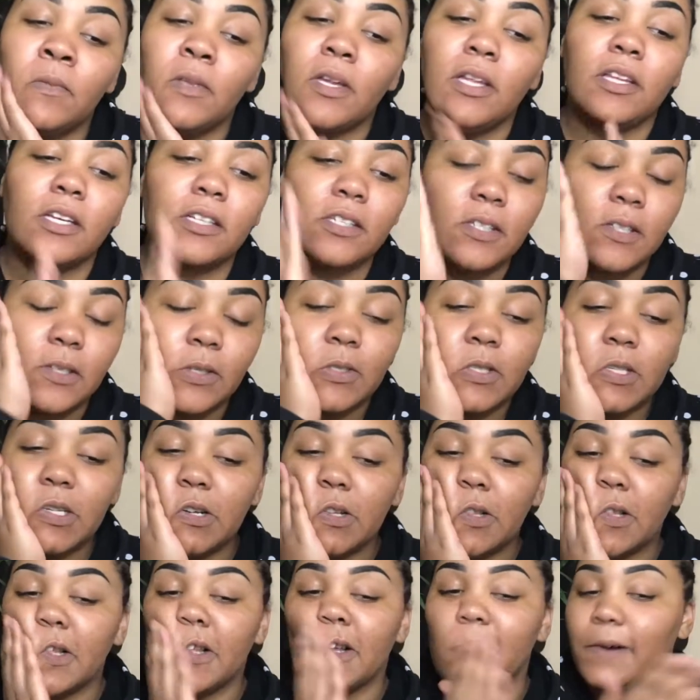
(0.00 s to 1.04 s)
I like to use it
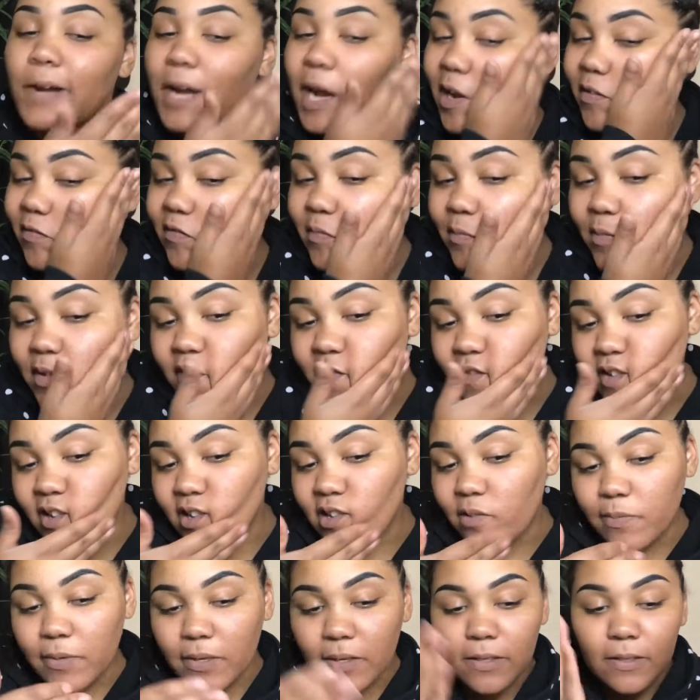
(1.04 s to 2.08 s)
on the lower half of my
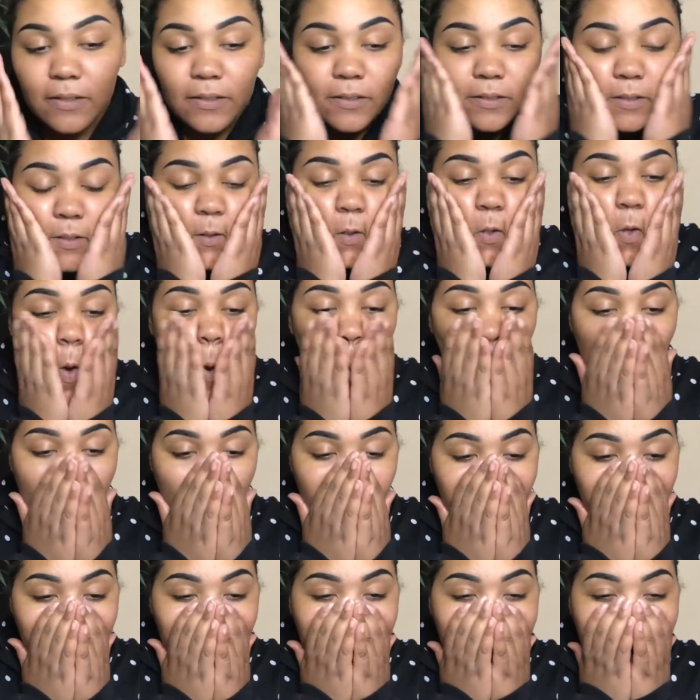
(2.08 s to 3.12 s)
face because
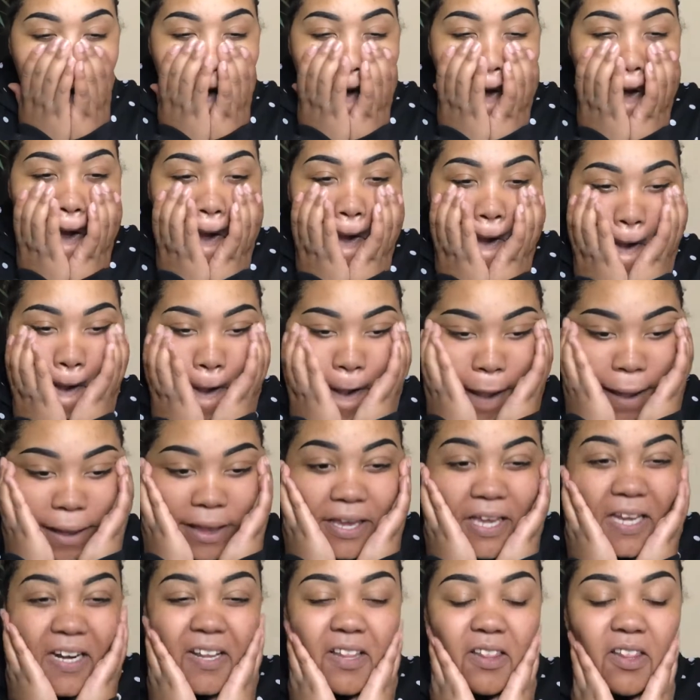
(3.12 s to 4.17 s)

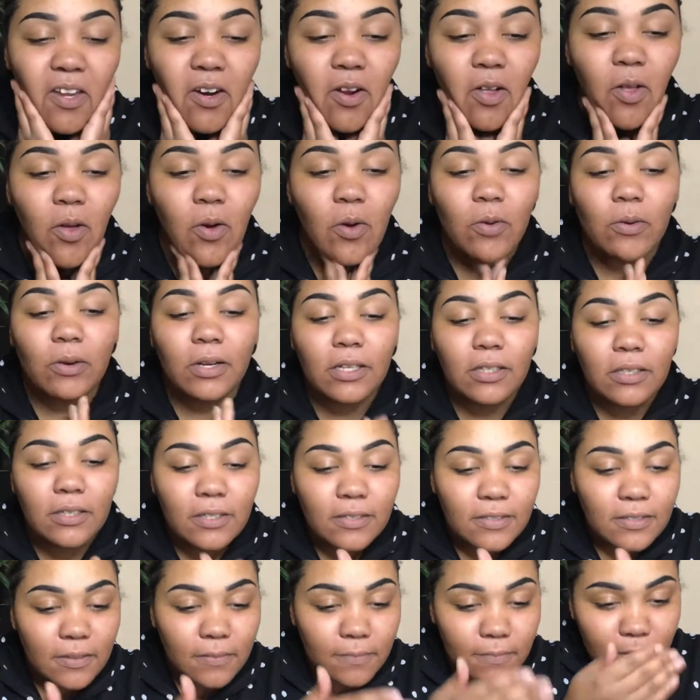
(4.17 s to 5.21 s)
I get a little
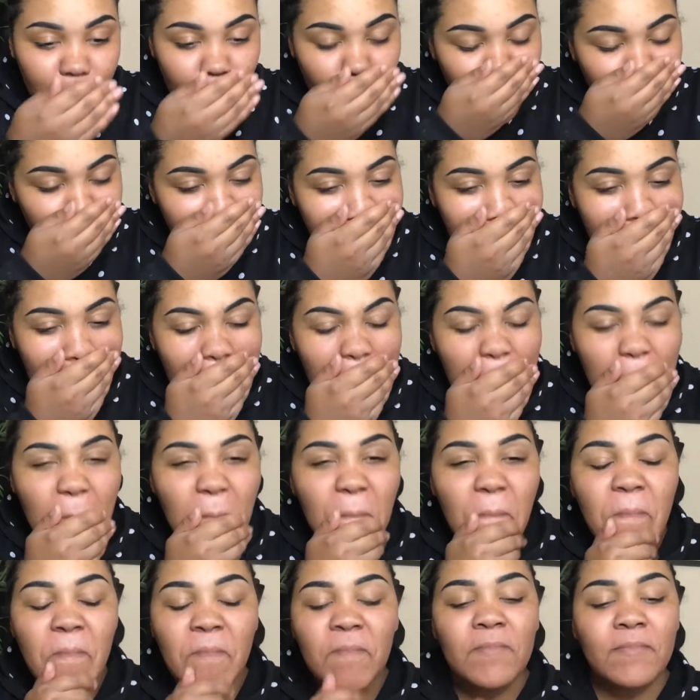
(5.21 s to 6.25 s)
oily sometimes.
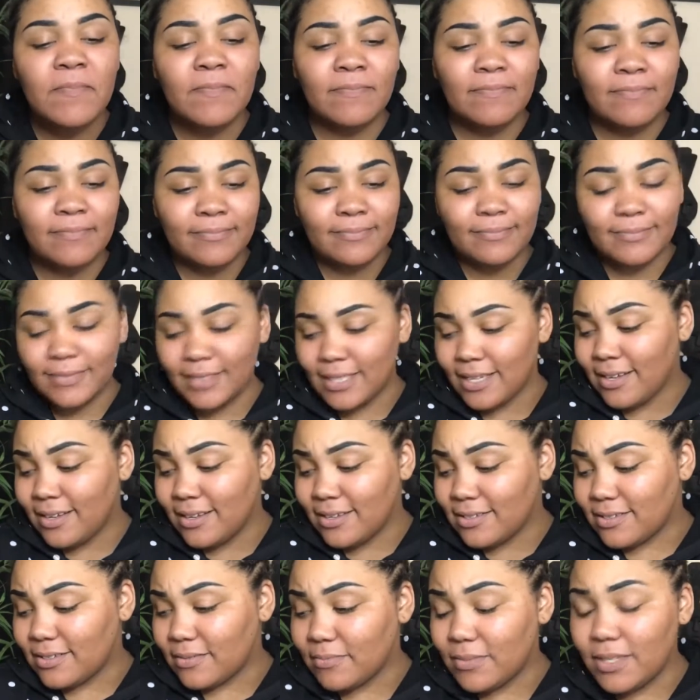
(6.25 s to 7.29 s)

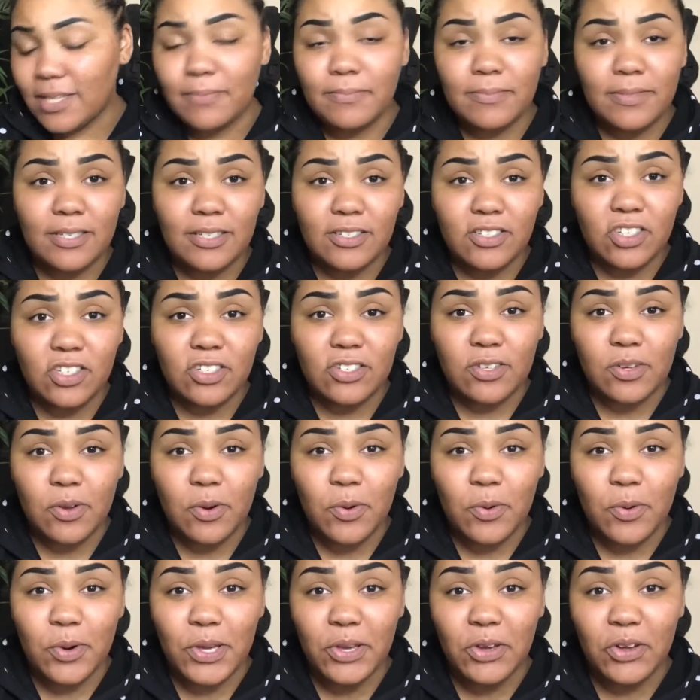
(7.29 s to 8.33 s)
Sometimes I just
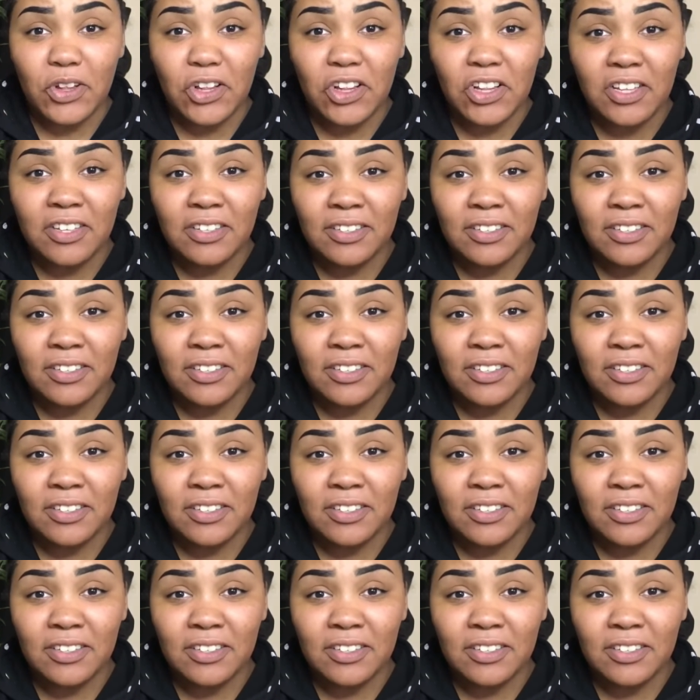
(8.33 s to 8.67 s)
oil.